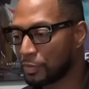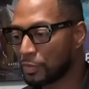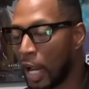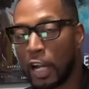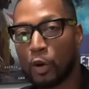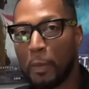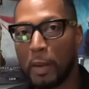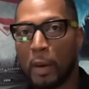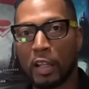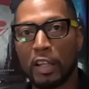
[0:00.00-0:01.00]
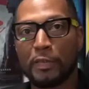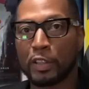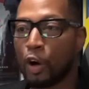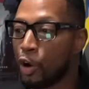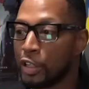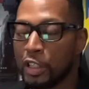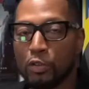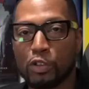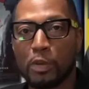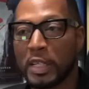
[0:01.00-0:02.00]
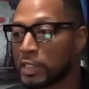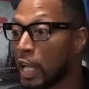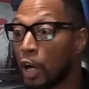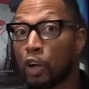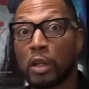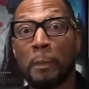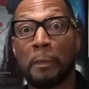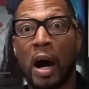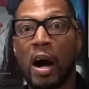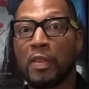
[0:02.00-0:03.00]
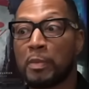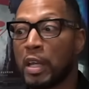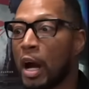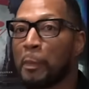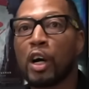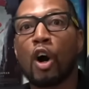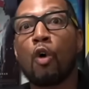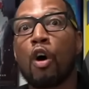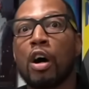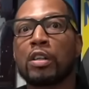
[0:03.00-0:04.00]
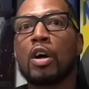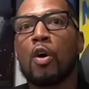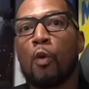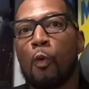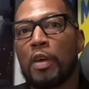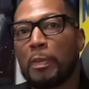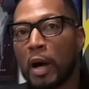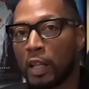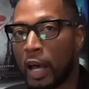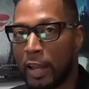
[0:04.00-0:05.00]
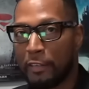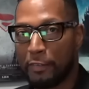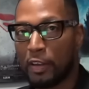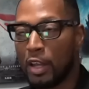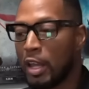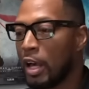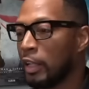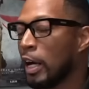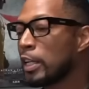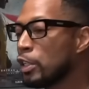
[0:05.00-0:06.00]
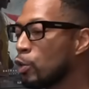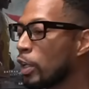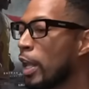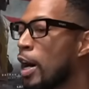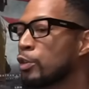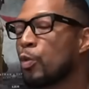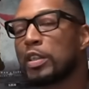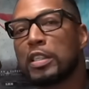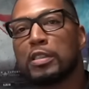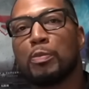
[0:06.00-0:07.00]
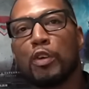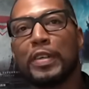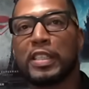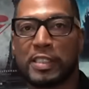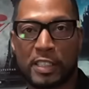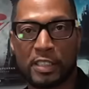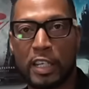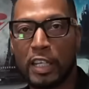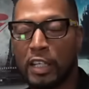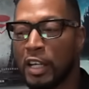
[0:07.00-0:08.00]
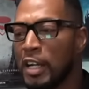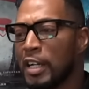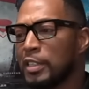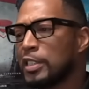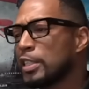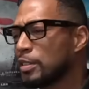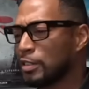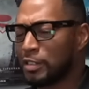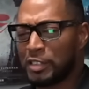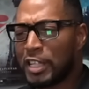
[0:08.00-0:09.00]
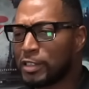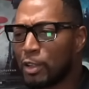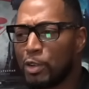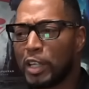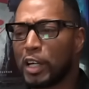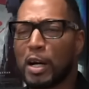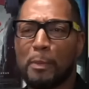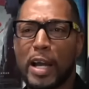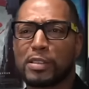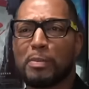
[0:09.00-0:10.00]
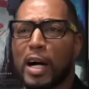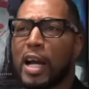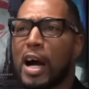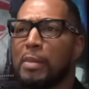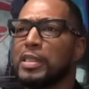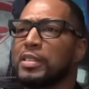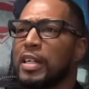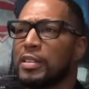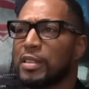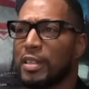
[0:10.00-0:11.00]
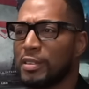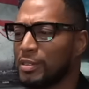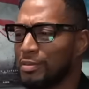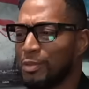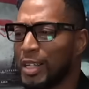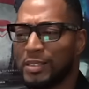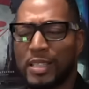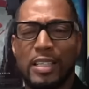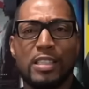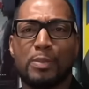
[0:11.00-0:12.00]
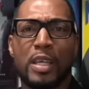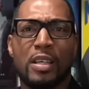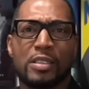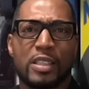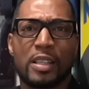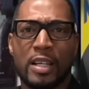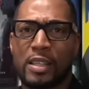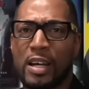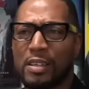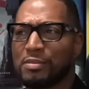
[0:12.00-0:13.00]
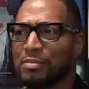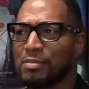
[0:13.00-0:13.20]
I don't make my living on YouTube. It's not going to bother me. I'm going to go on with my life. A lot of you clowns want this movie to succeed just so you can come back to my comment section and tease me and shit like that.